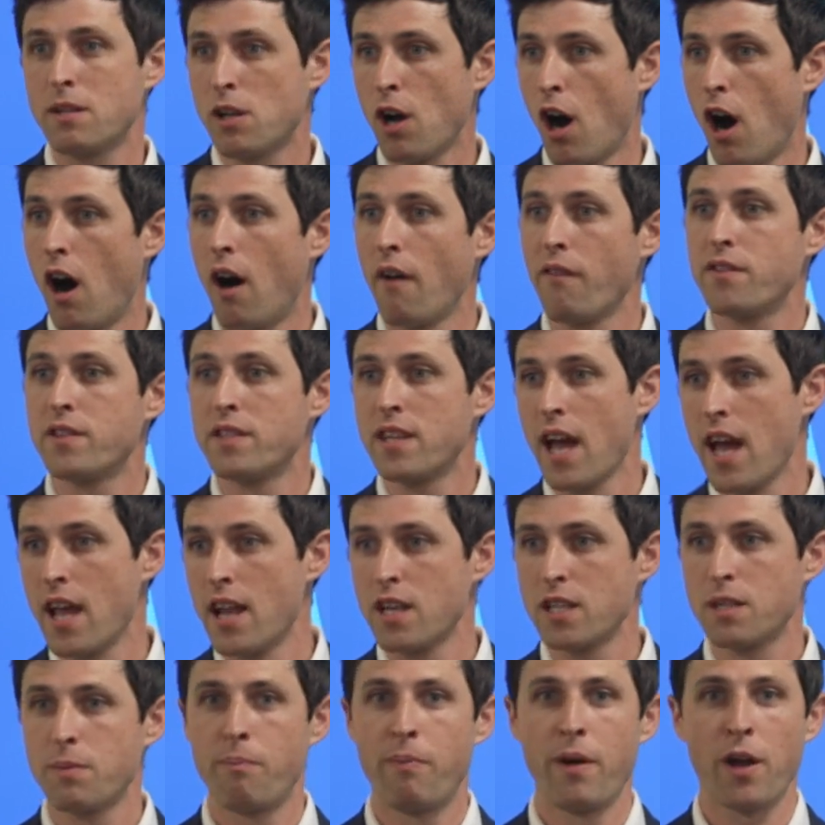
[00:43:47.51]
golf,
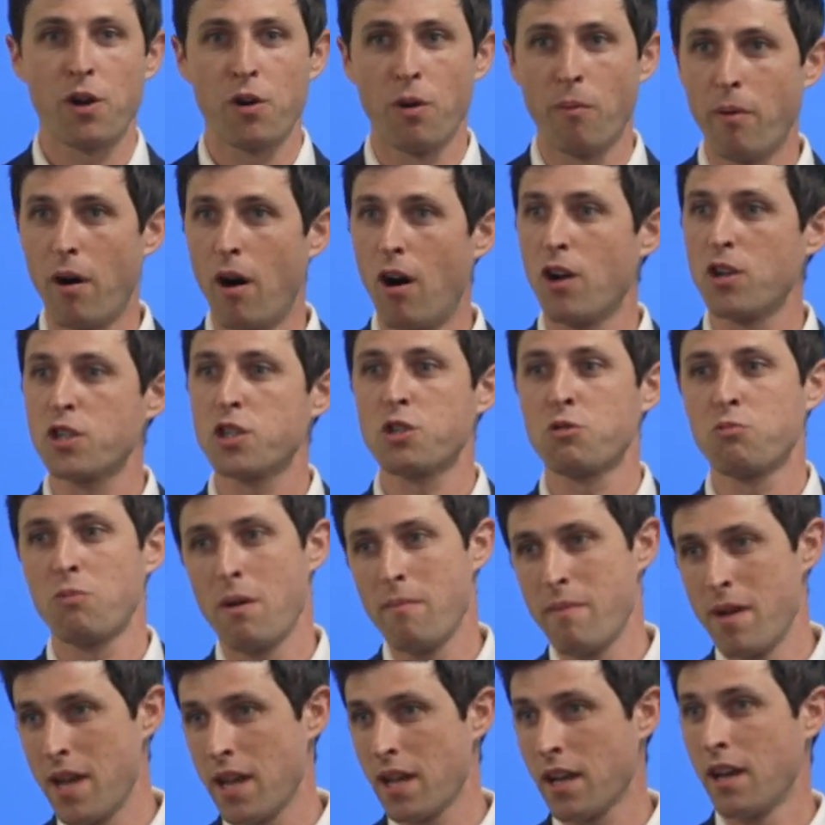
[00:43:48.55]
tennis, pickleball,
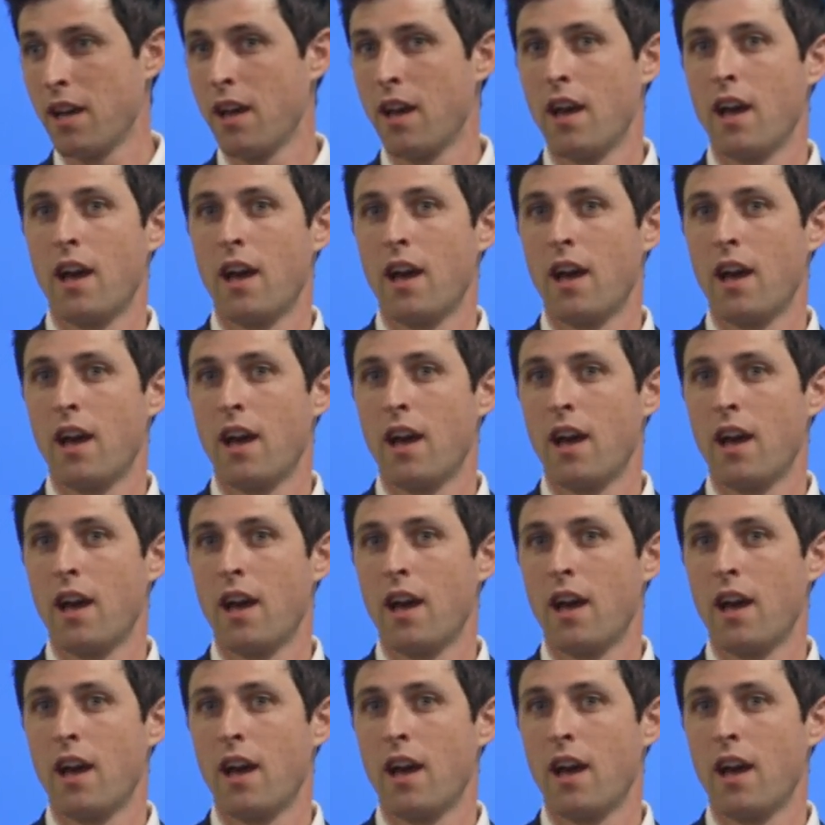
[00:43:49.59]
swimming.